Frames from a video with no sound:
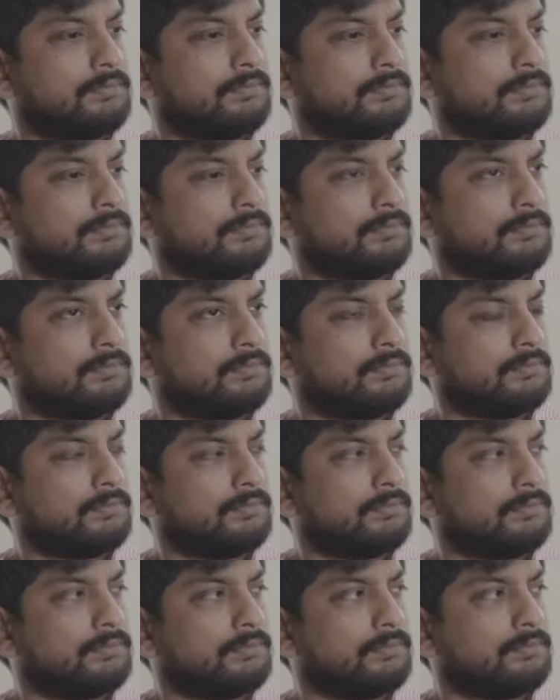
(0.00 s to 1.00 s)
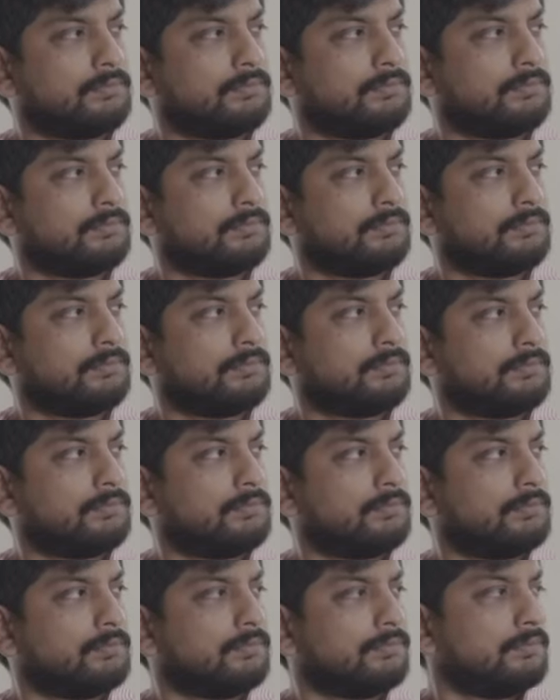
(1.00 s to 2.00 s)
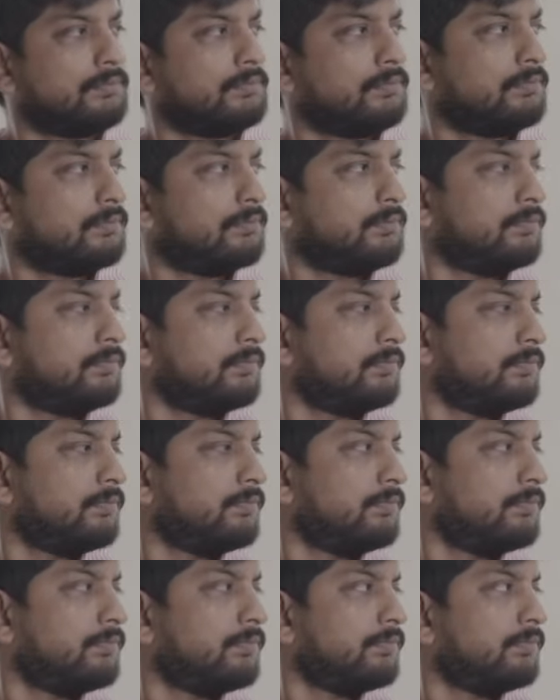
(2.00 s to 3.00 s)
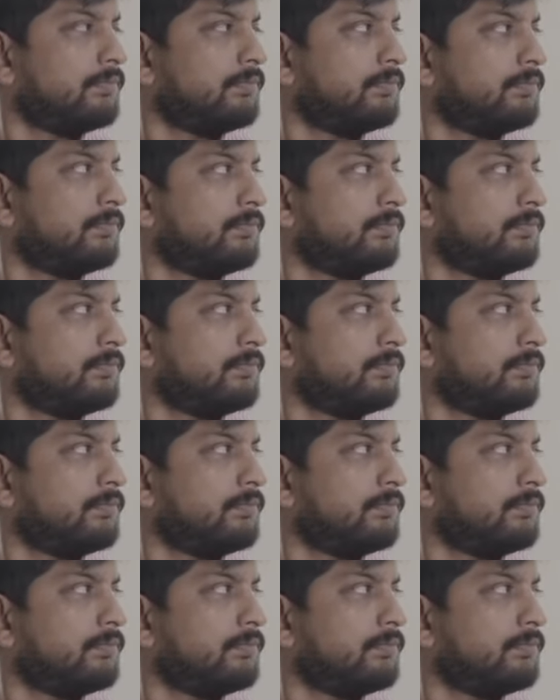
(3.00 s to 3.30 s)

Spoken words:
This person isn't speaking.